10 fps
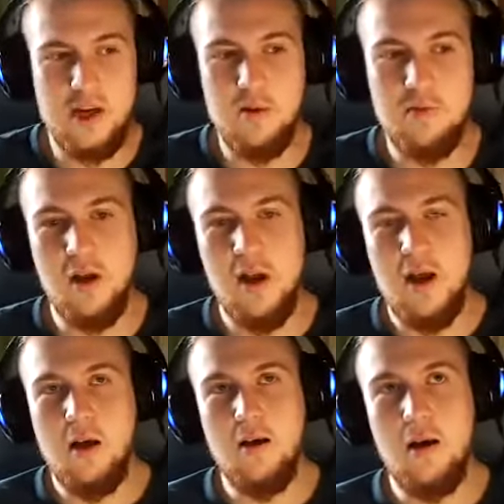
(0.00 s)
However,
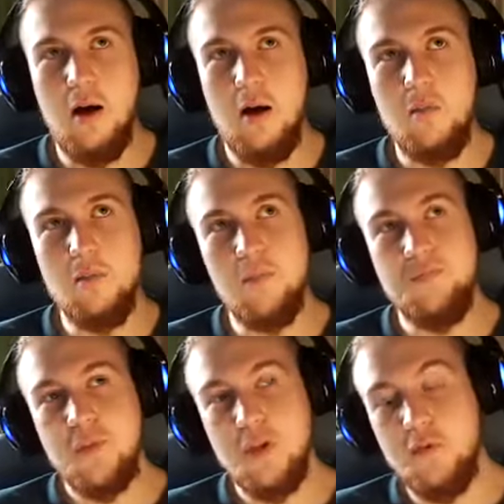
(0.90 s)

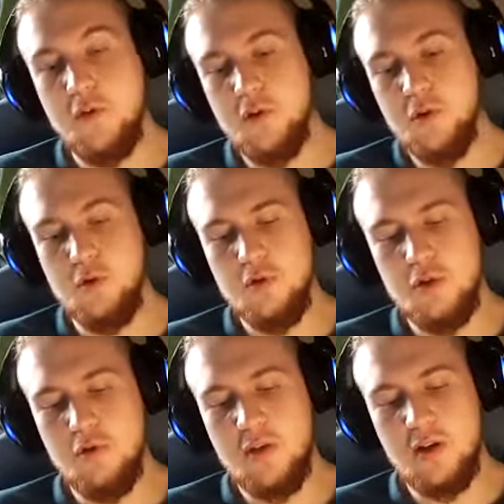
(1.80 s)
for you,
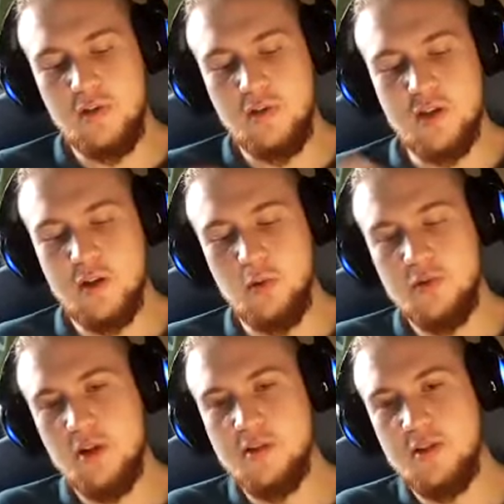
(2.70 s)
do you think there is any
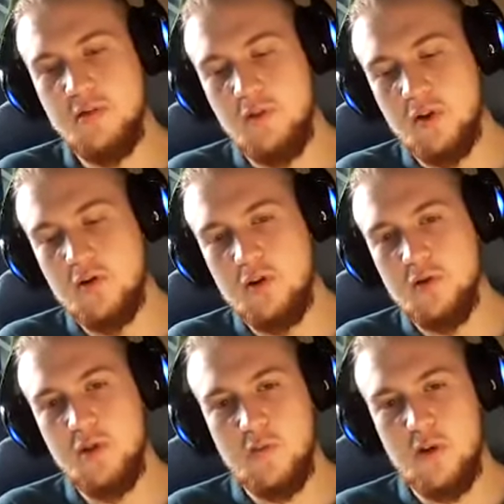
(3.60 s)
alternative than to go
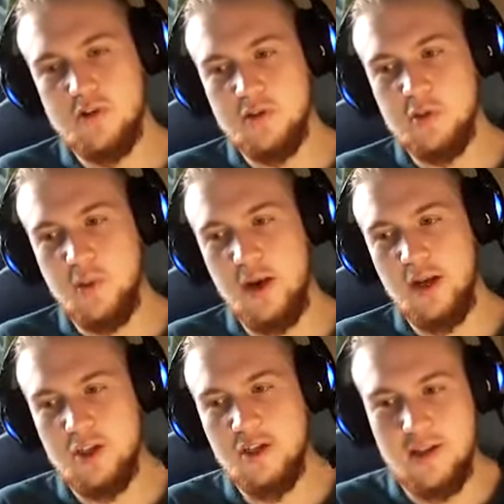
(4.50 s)
to university to
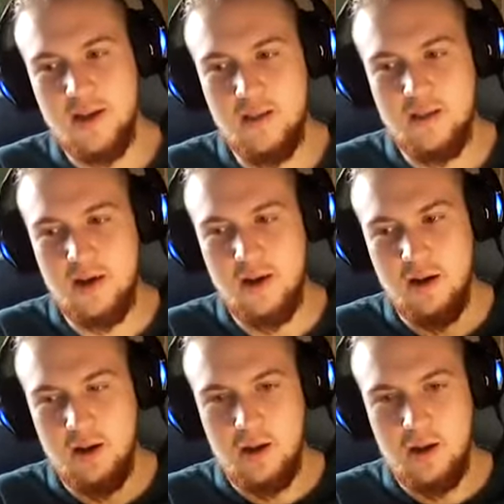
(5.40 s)
actually get that